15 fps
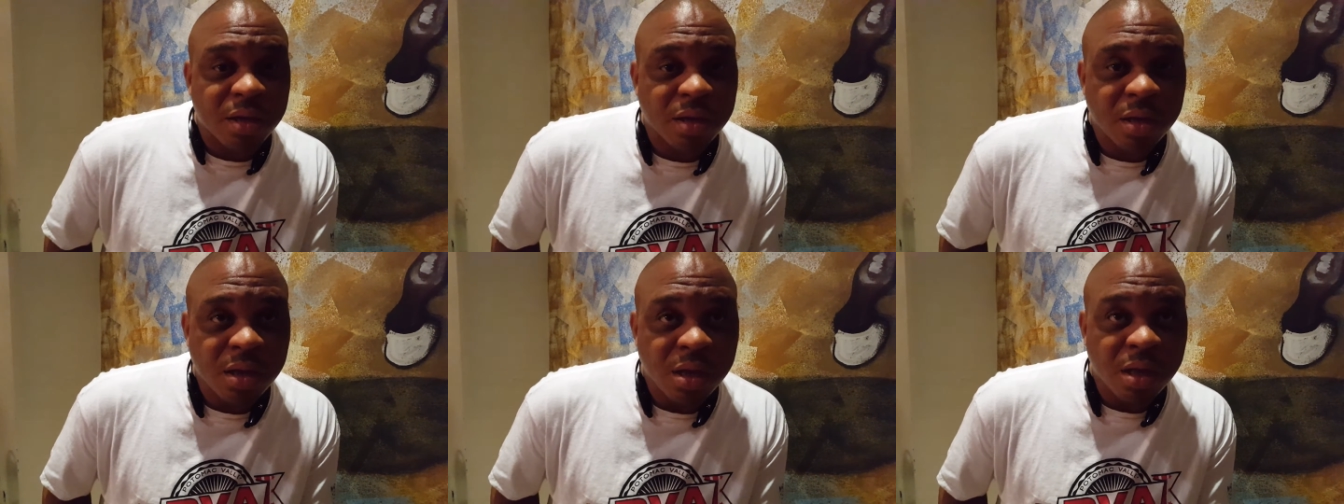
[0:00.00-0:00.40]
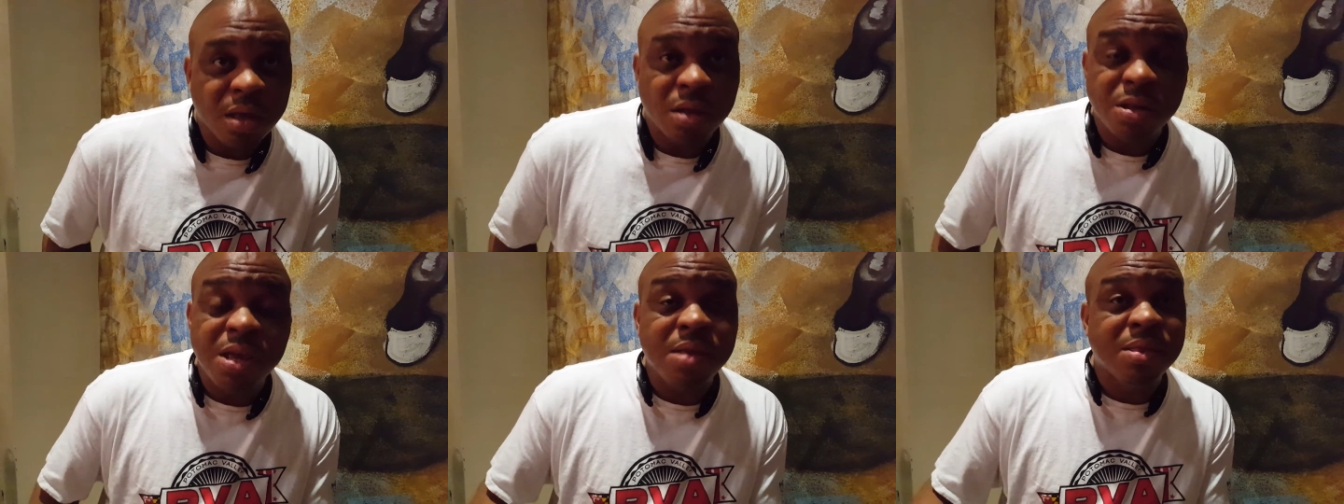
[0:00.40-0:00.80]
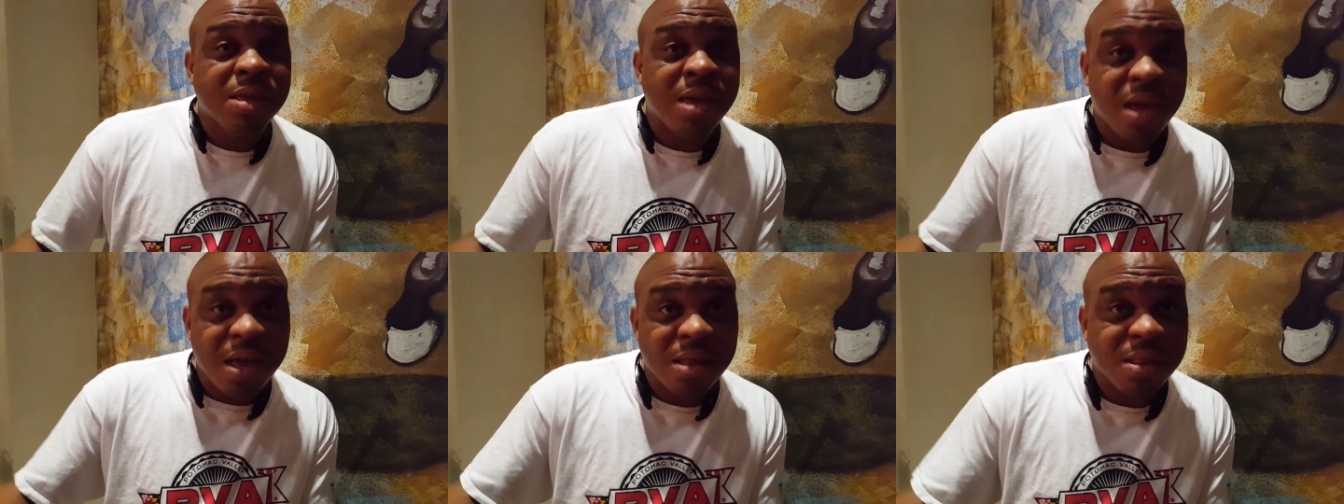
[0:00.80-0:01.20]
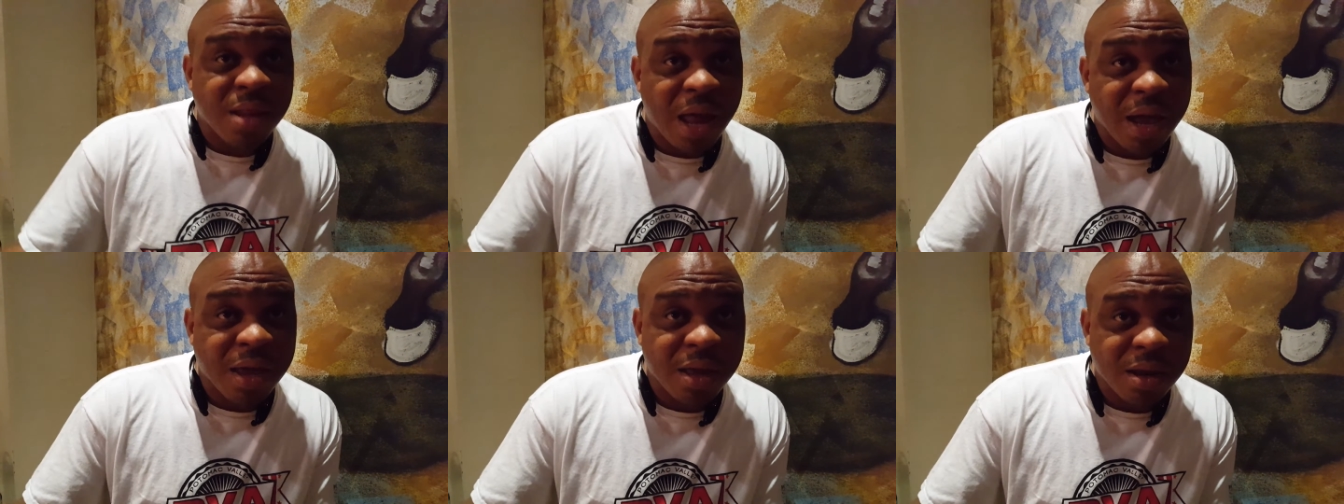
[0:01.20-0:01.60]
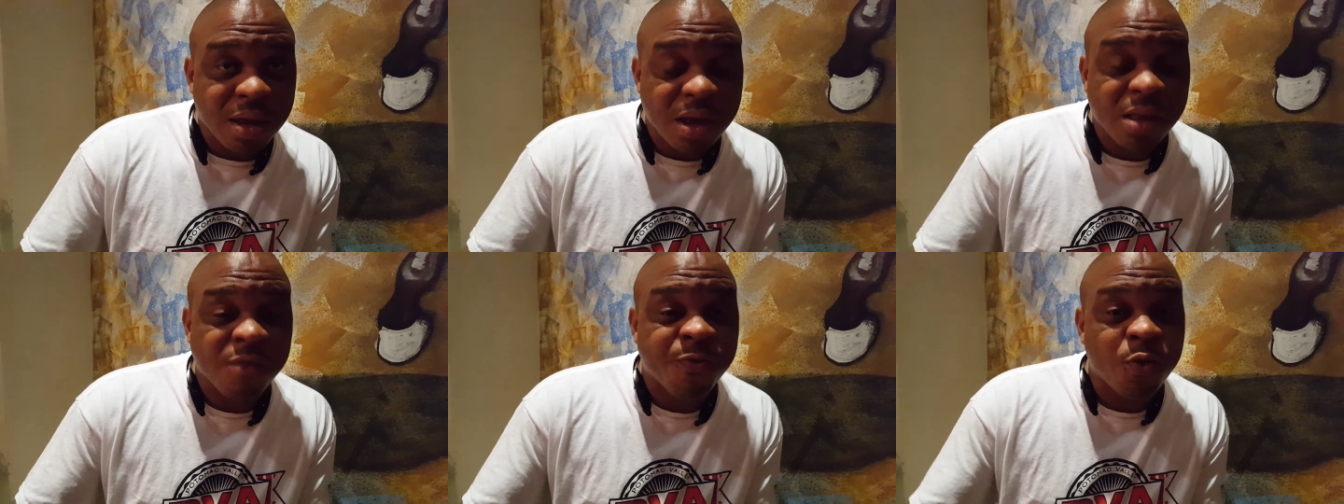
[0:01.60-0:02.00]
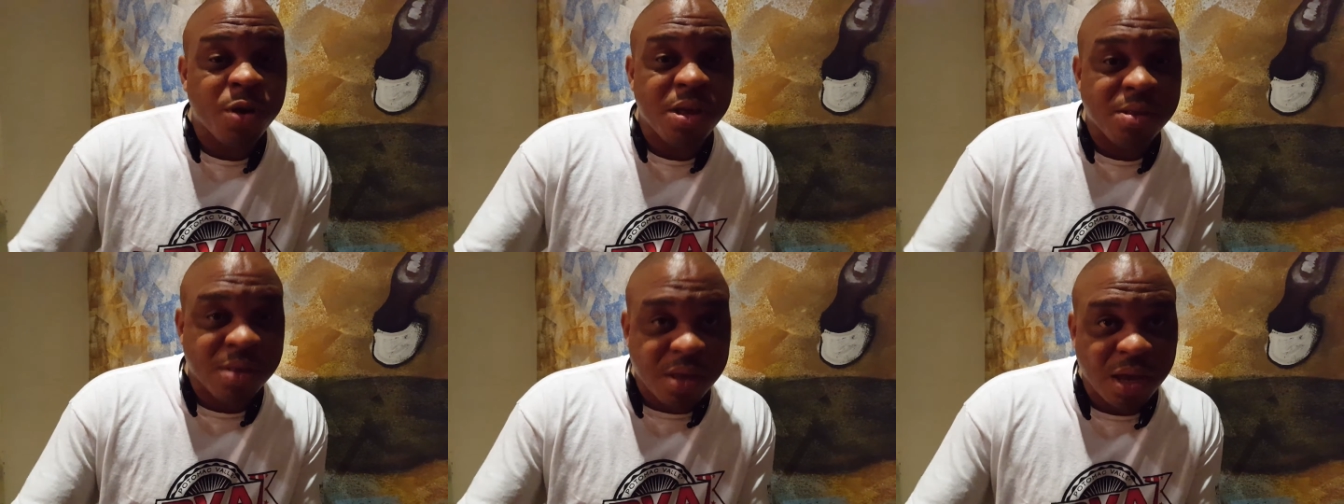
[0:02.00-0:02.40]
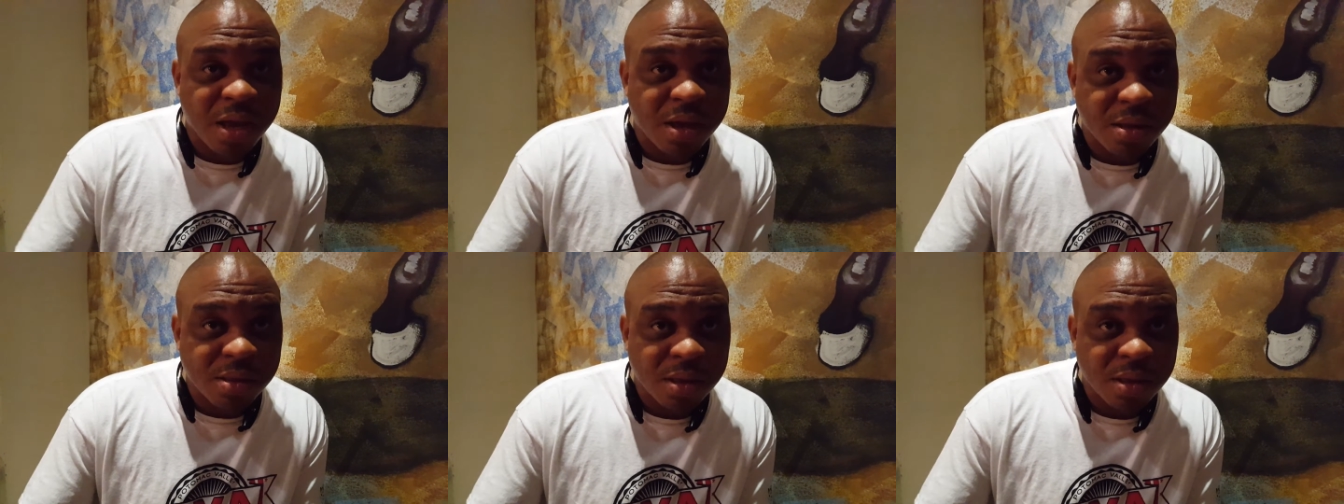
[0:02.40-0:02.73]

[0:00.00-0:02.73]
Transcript: Exactly. These kids like it, it's for these kids.